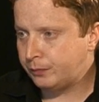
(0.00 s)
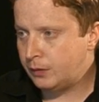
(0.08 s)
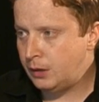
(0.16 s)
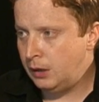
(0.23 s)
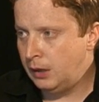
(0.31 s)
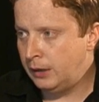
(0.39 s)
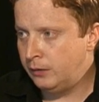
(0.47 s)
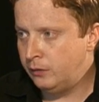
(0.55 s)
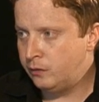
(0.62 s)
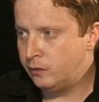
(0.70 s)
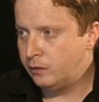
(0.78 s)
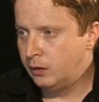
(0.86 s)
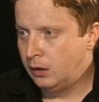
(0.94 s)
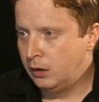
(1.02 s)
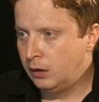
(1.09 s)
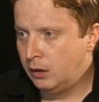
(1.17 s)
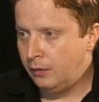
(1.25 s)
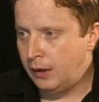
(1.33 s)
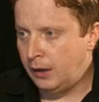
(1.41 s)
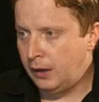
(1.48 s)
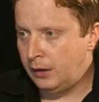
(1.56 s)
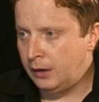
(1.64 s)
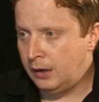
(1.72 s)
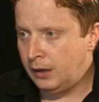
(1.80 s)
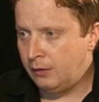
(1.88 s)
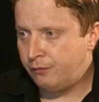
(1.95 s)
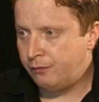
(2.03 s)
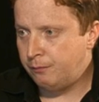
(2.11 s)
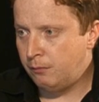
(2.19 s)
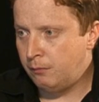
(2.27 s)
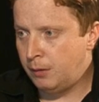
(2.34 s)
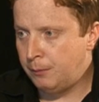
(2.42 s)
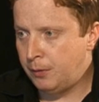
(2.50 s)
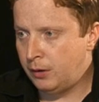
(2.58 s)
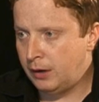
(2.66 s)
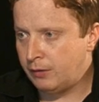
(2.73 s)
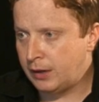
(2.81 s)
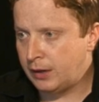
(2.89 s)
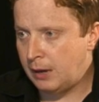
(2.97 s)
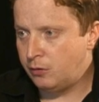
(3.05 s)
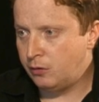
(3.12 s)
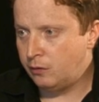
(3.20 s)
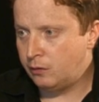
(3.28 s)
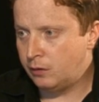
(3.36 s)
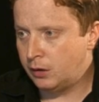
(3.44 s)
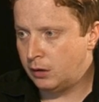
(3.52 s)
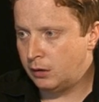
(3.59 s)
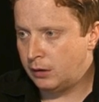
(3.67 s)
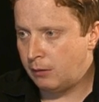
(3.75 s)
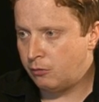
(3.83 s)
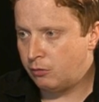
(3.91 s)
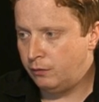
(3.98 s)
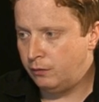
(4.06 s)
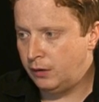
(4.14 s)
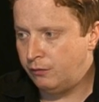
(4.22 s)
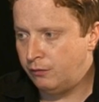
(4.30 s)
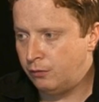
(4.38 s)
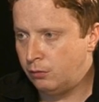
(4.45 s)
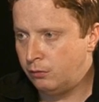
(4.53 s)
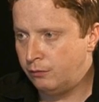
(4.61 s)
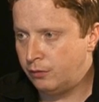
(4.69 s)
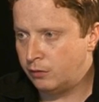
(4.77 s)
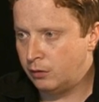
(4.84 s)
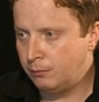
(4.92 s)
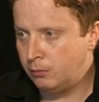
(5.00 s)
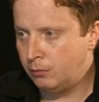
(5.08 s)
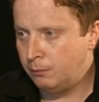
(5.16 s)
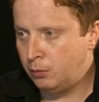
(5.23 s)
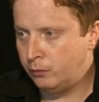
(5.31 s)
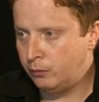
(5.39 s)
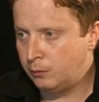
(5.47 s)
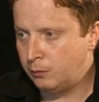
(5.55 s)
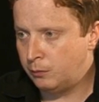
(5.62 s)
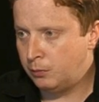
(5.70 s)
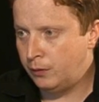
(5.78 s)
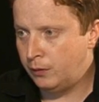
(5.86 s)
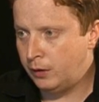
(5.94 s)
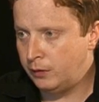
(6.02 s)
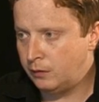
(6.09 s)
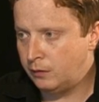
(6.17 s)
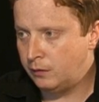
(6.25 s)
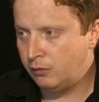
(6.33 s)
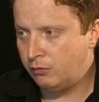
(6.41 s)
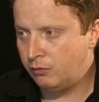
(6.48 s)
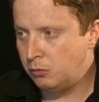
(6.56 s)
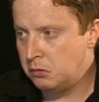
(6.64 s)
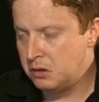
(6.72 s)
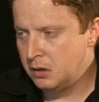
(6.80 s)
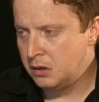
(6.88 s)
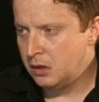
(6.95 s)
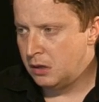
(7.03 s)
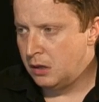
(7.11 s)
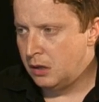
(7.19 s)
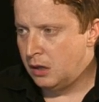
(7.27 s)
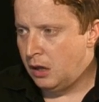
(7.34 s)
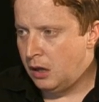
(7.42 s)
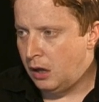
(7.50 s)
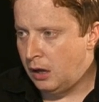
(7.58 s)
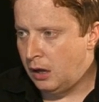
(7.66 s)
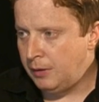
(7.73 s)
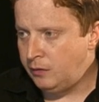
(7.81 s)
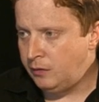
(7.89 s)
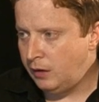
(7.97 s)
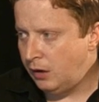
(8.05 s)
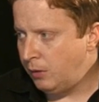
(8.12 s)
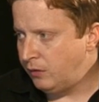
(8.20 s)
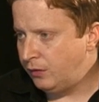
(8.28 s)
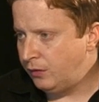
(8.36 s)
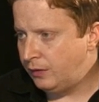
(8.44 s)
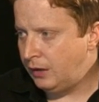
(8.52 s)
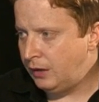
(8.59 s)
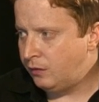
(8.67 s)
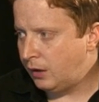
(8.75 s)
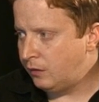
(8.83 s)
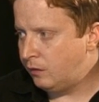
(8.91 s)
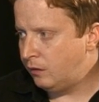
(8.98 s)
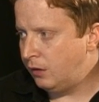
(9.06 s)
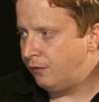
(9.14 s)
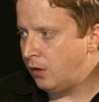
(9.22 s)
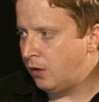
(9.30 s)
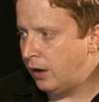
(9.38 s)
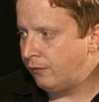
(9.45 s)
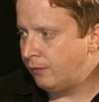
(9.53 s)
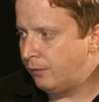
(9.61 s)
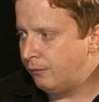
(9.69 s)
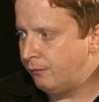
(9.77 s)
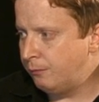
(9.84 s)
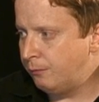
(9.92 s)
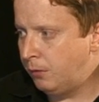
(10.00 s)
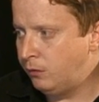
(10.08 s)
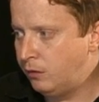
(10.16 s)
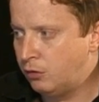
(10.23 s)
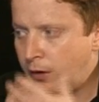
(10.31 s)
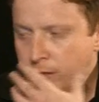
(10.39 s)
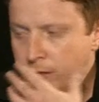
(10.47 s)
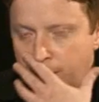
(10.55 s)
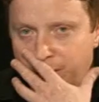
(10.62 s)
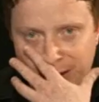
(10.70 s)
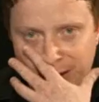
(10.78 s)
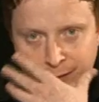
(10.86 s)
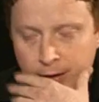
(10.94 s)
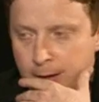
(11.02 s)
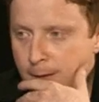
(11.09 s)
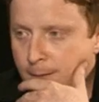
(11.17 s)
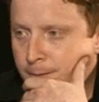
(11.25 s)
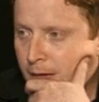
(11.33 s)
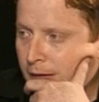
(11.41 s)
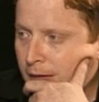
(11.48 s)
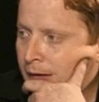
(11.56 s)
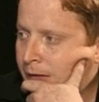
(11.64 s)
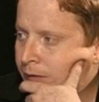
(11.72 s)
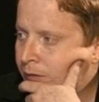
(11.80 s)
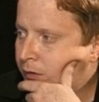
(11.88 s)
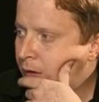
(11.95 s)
And then if my opponent ever captures, I can capture on d4, for example, and pawn takes pawn, knight takes d4. Instead I went for d takes c5, most aggressive idea, and